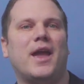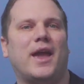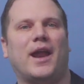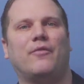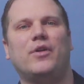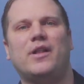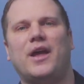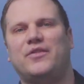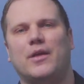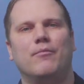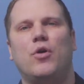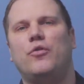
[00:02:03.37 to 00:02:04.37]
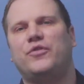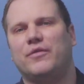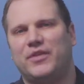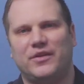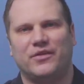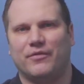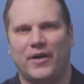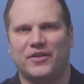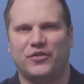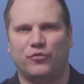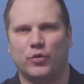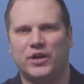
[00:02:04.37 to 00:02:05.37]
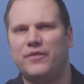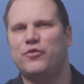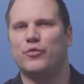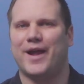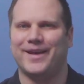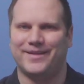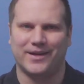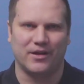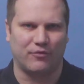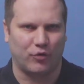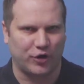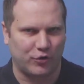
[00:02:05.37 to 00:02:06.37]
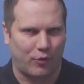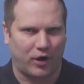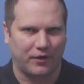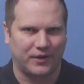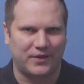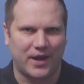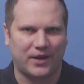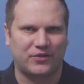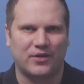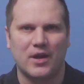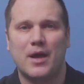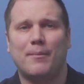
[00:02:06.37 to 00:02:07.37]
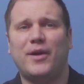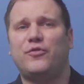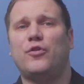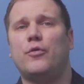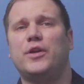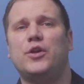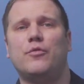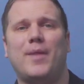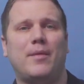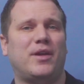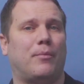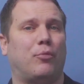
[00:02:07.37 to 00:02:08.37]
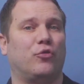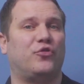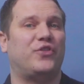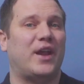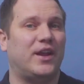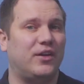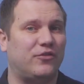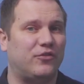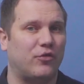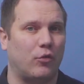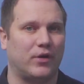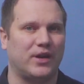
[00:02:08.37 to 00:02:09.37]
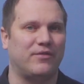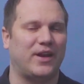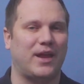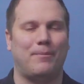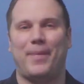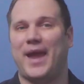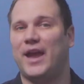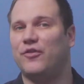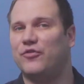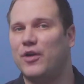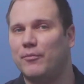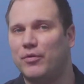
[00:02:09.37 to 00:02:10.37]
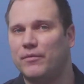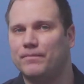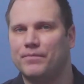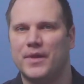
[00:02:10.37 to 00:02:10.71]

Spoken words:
and I realized that most of these devices will give you an idea of where you are in the text by showing you maybe a percentage or even a page number.